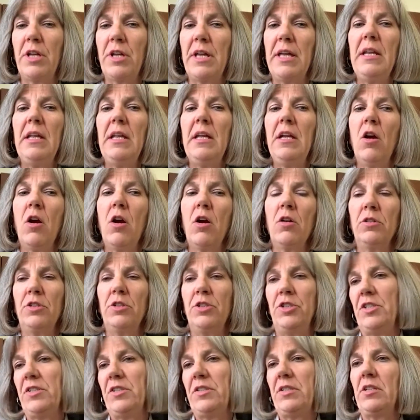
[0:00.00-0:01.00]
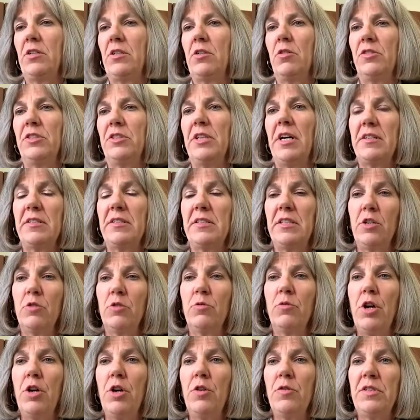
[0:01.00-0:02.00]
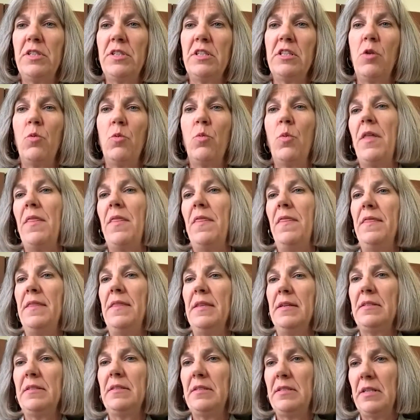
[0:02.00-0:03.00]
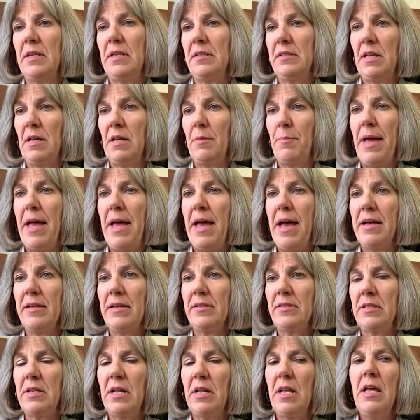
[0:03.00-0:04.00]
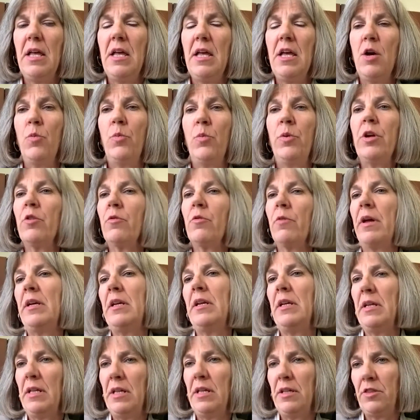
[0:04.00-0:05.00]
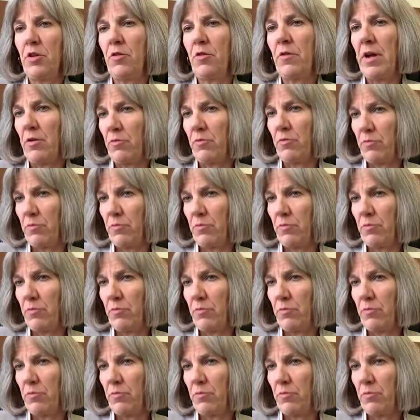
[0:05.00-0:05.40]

getting our logistical ducks in a row so that when this does get passed, we are ready to hit the ground